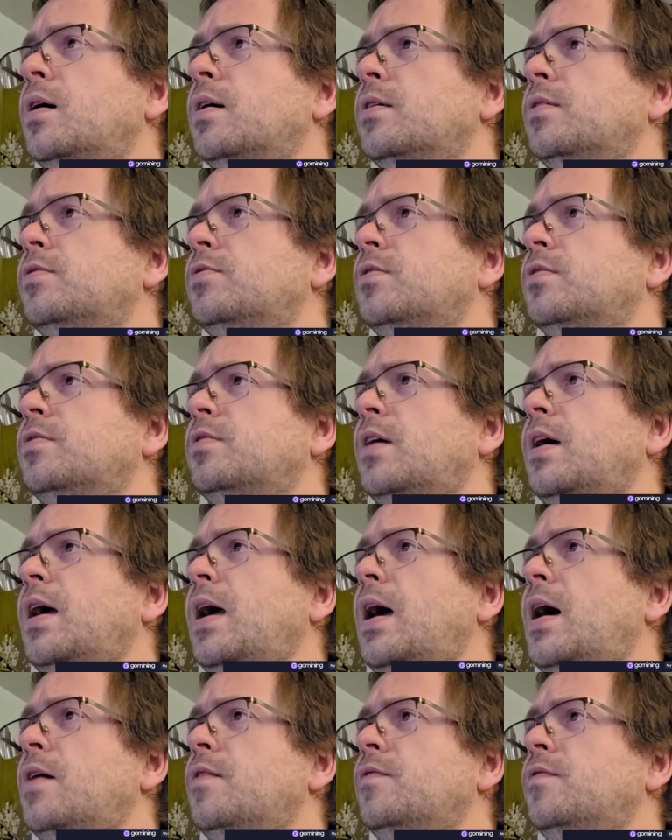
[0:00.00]
since I
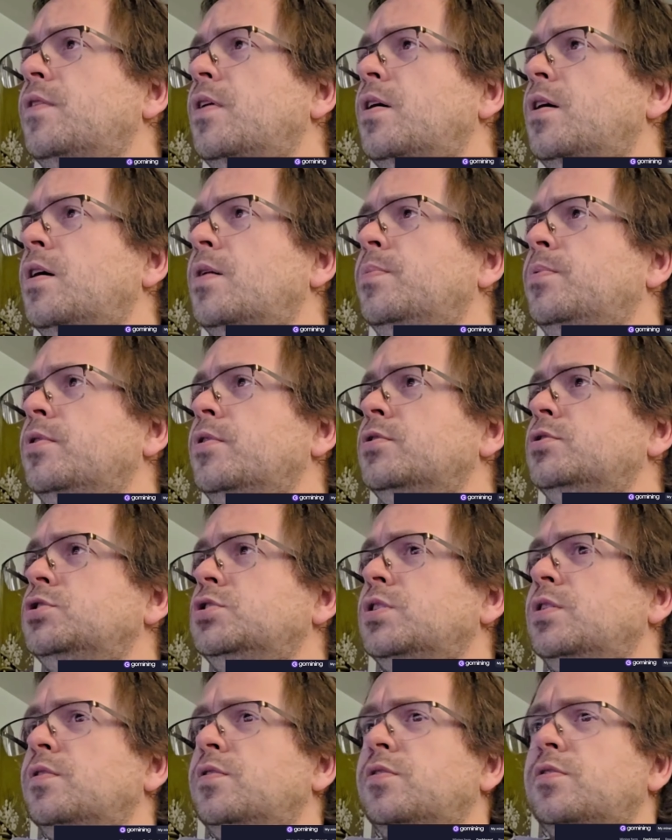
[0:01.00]
have
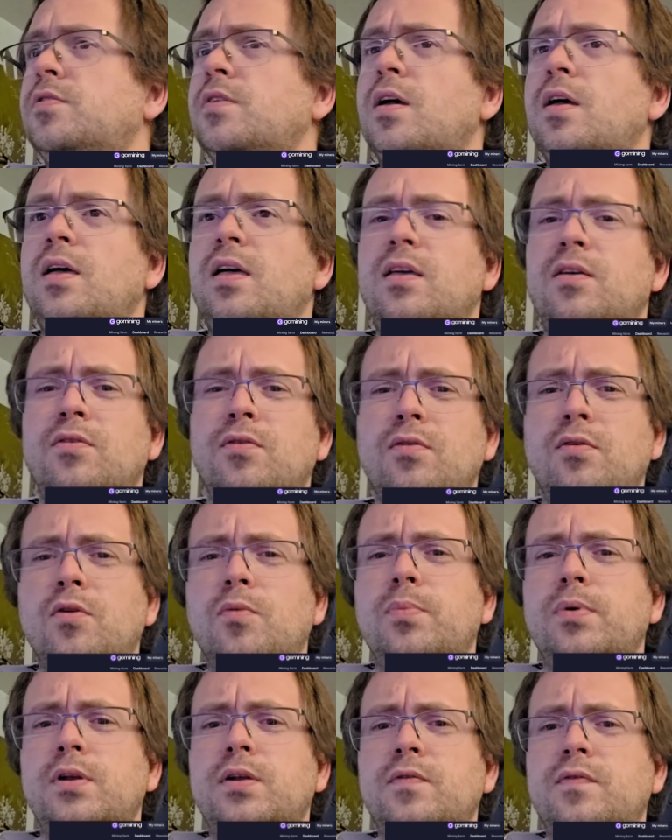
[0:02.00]
purchased a little
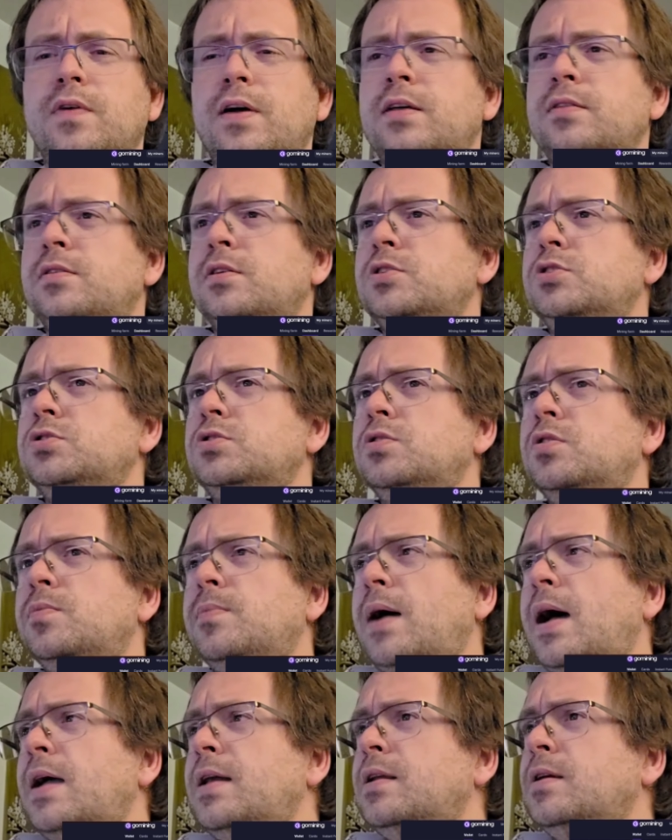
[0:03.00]
bit of additional
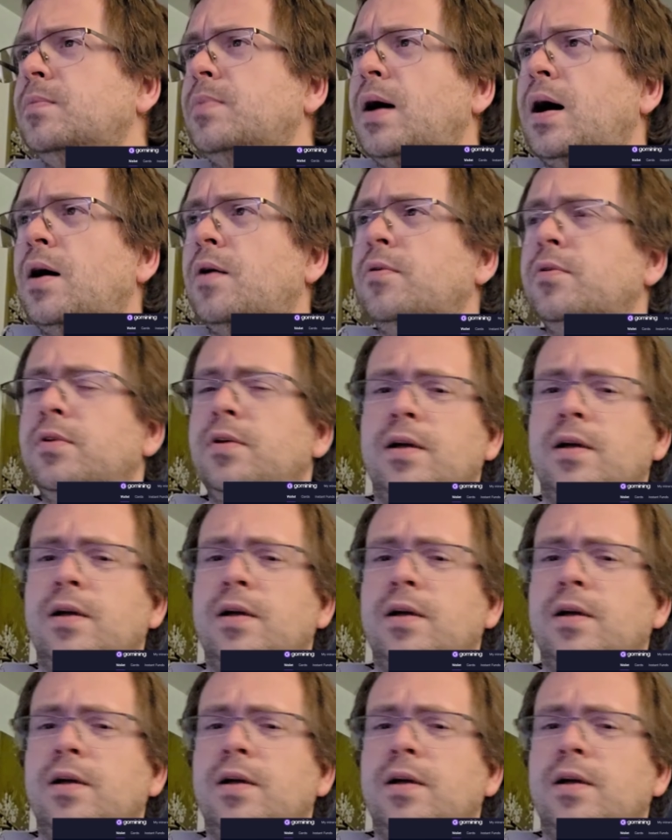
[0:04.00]
mining power,